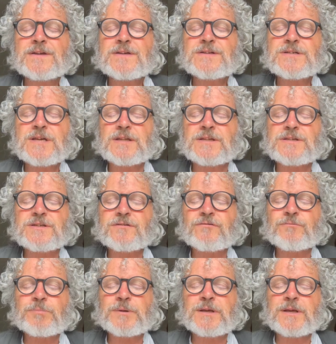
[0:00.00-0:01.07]
sense
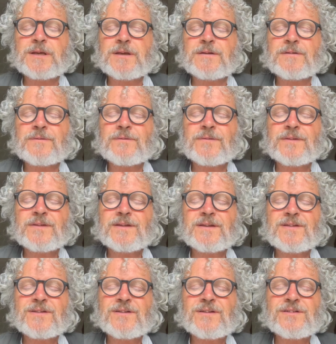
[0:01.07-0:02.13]
of being
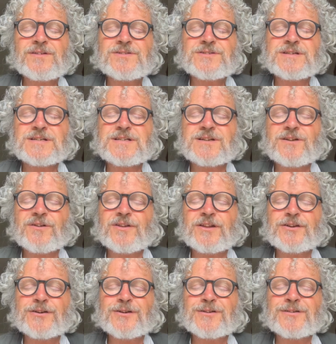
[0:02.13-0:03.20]
seated on
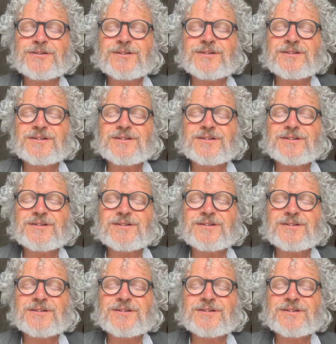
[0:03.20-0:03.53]
the earth.